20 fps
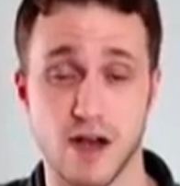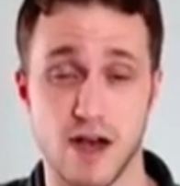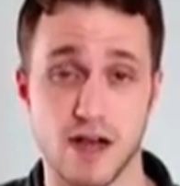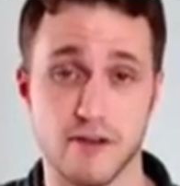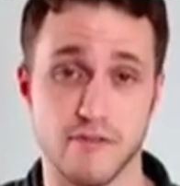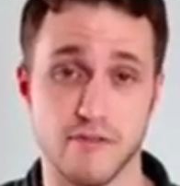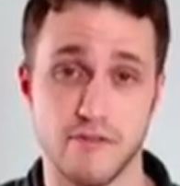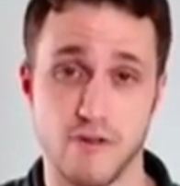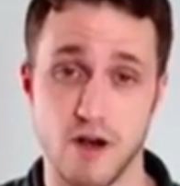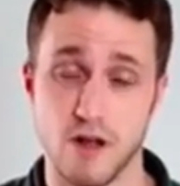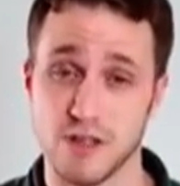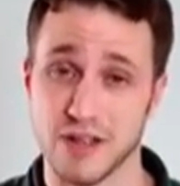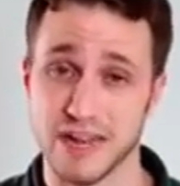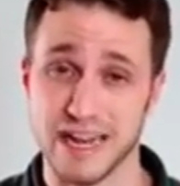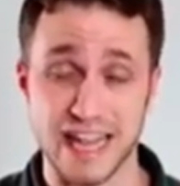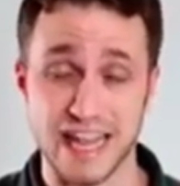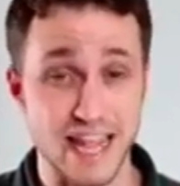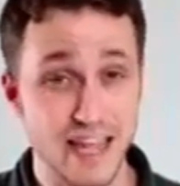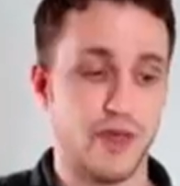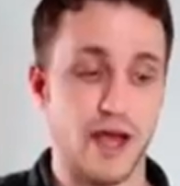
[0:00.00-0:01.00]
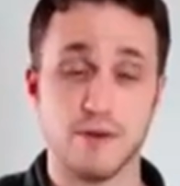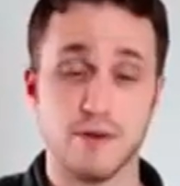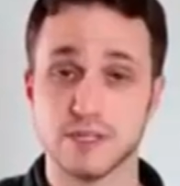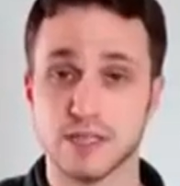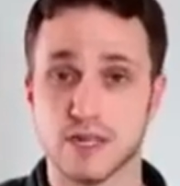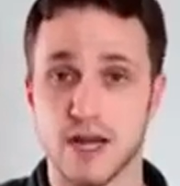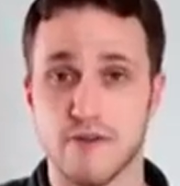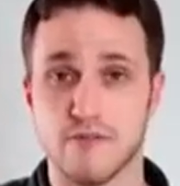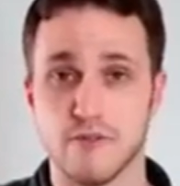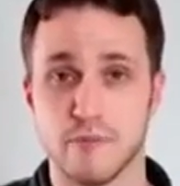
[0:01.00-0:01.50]
God falling. So that
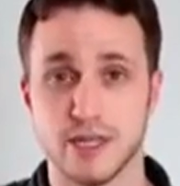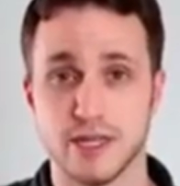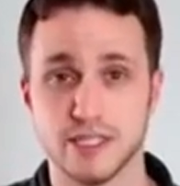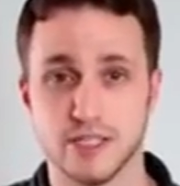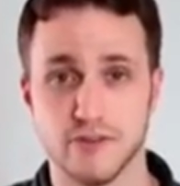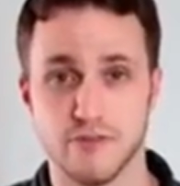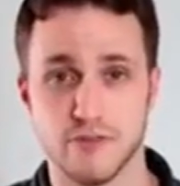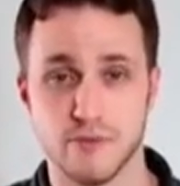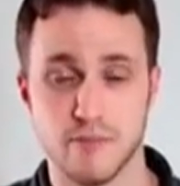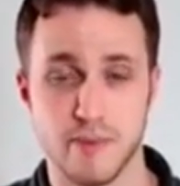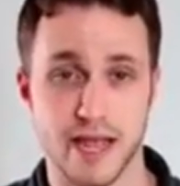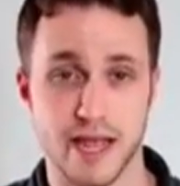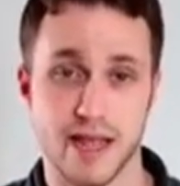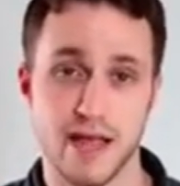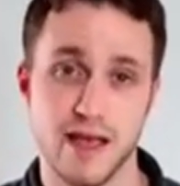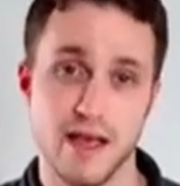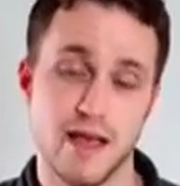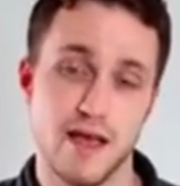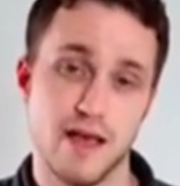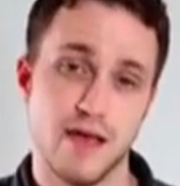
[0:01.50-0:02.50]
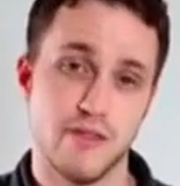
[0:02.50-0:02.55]
was a confirmation for me.